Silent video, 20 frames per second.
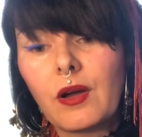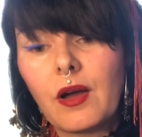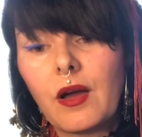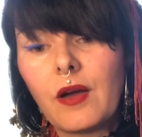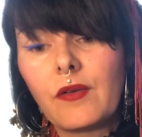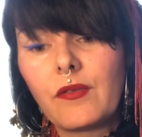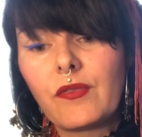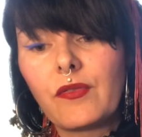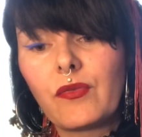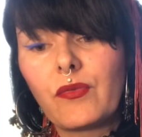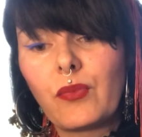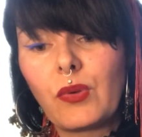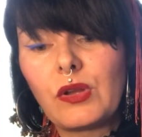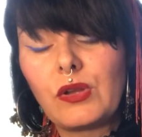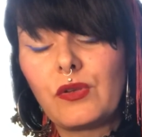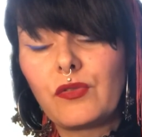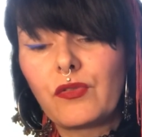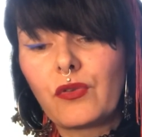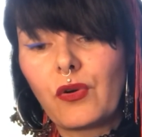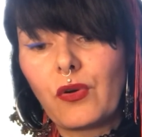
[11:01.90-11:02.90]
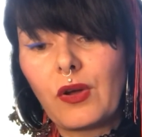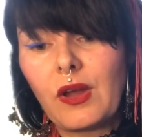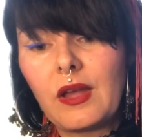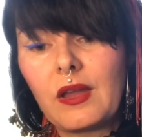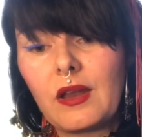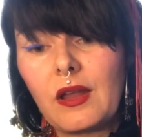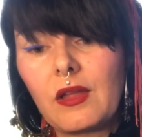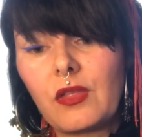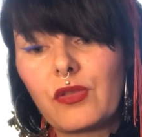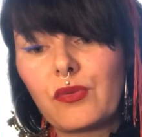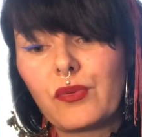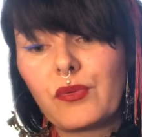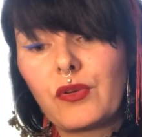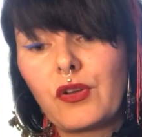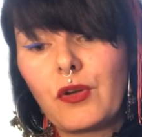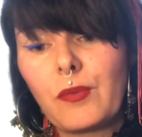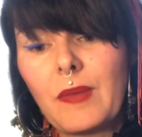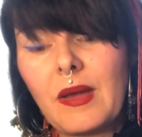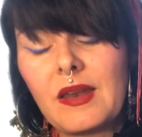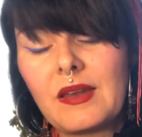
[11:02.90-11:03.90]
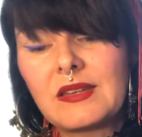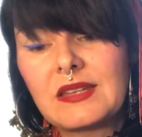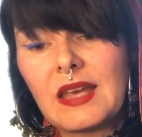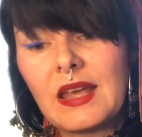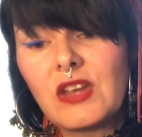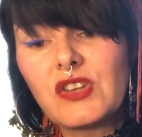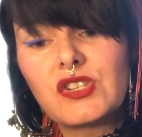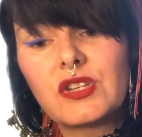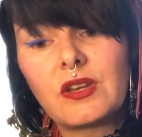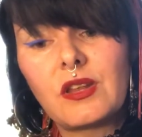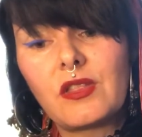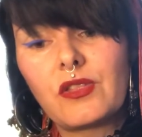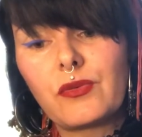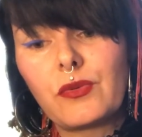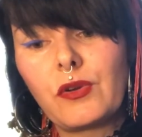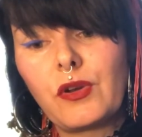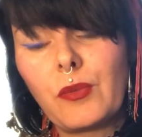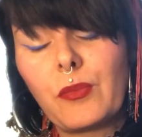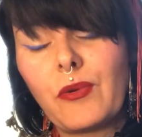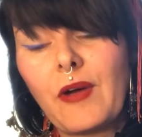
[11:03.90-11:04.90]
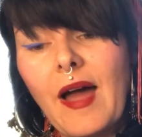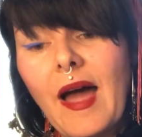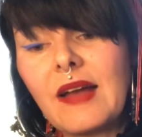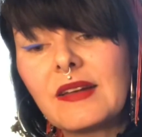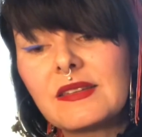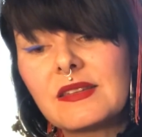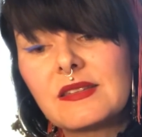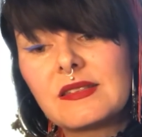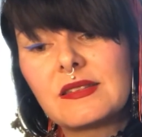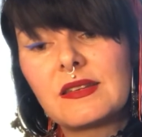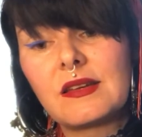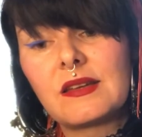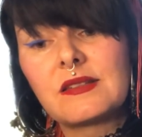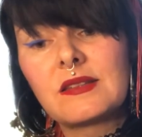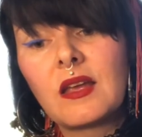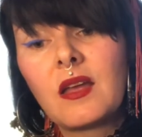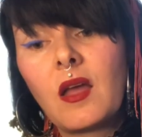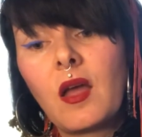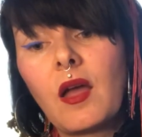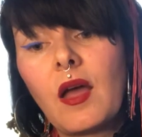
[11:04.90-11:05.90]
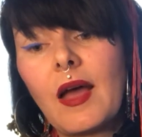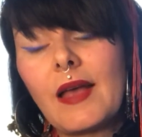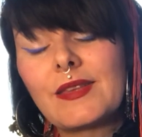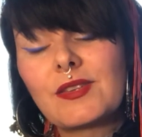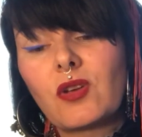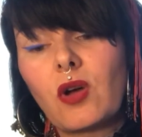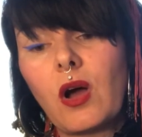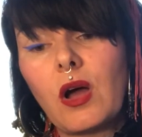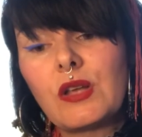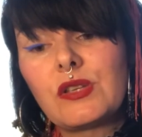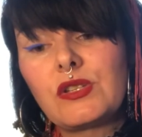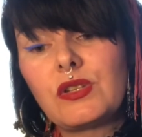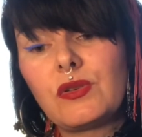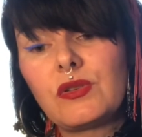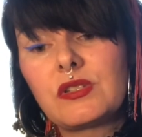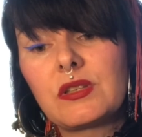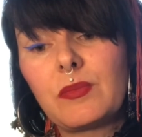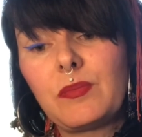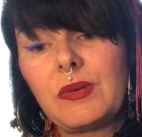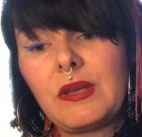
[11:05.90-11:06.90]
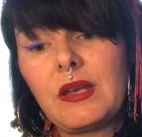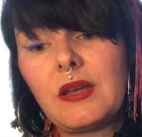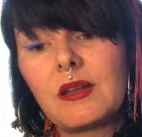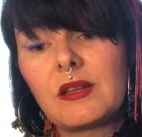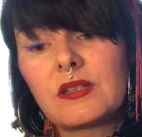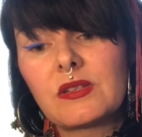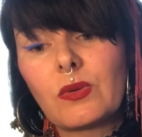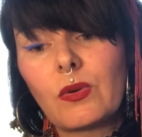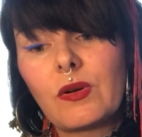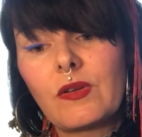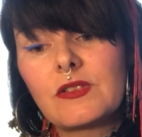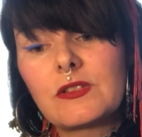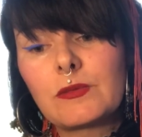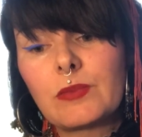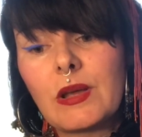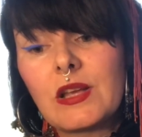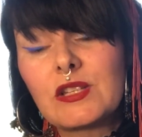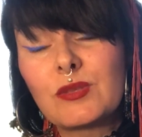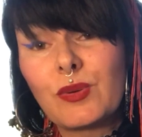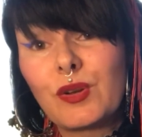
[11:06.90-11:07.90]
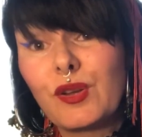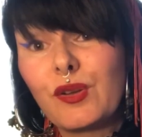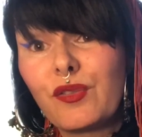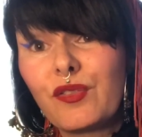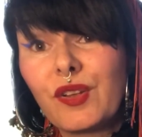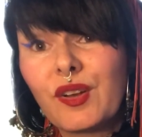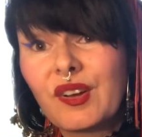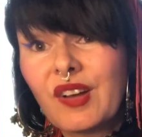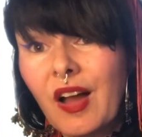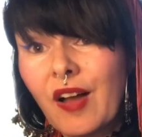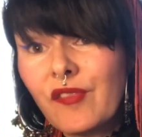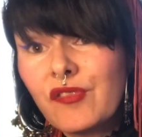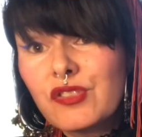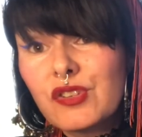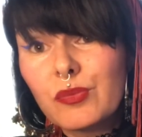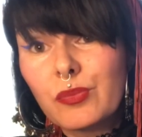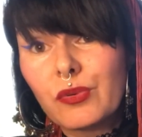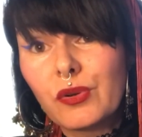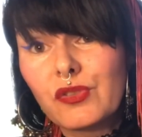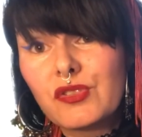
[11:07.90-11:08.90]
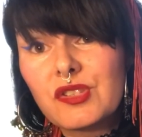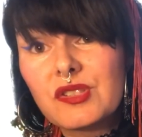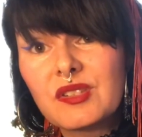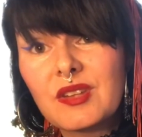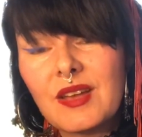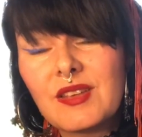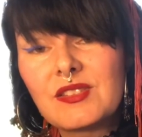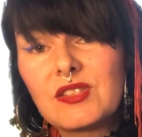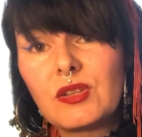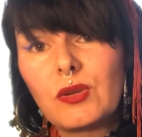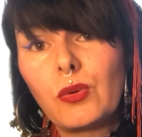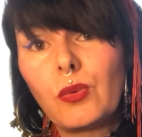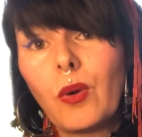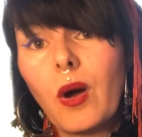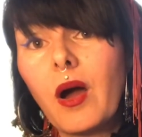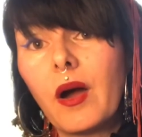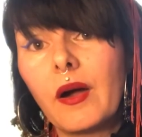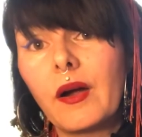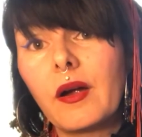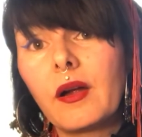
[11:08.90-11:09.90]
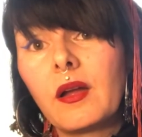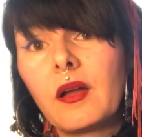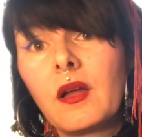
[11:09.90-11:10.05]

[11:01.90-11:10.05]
of what you've created through your meditation and through your practices has caused you to be in a sort of space where you feel comfortable just as you are.